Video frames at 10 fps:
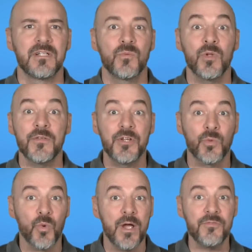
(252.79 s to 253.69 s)
Well, if you
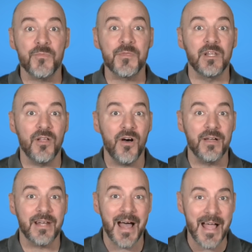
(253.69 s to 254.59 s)
run from the law
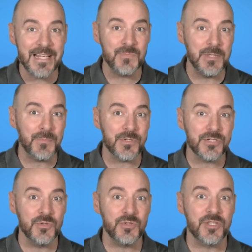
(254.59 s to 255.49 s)
in a high-speed
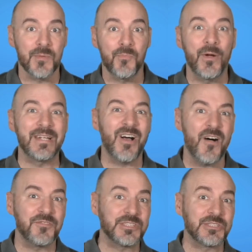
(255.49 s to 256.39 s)
pursuit to the point
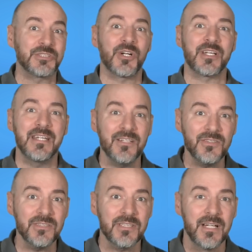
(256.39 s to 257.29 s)
officers are
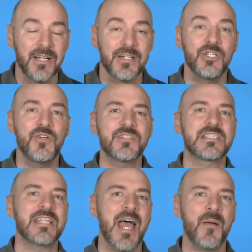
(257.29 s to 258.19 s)
killed, you've
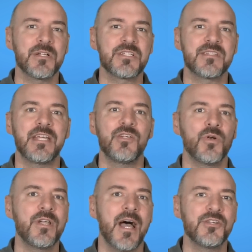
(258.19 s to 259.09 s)
established that
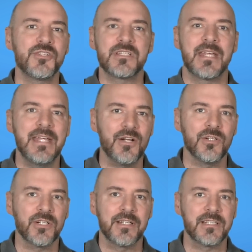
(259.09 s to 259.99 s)
you're not just here
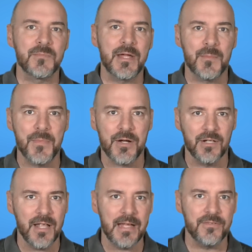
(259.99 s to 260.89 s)
looking to make a better
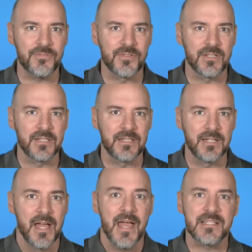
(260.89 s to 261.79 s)
life.
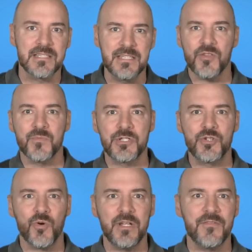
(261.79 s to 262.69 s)
And still, the
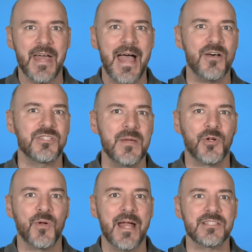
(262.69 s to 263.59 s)
majority of the House
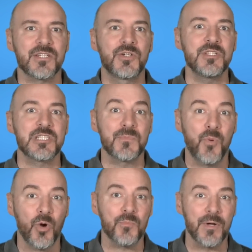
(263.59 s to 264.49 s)
Democrats couldn't
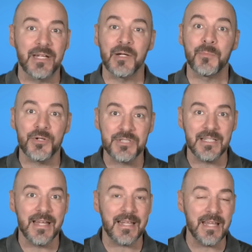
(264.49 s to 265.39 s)
support bringing a person
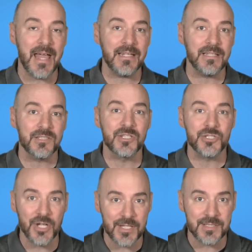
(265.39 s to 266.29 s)
like that to
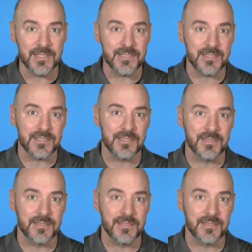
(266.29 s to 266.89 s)
justice.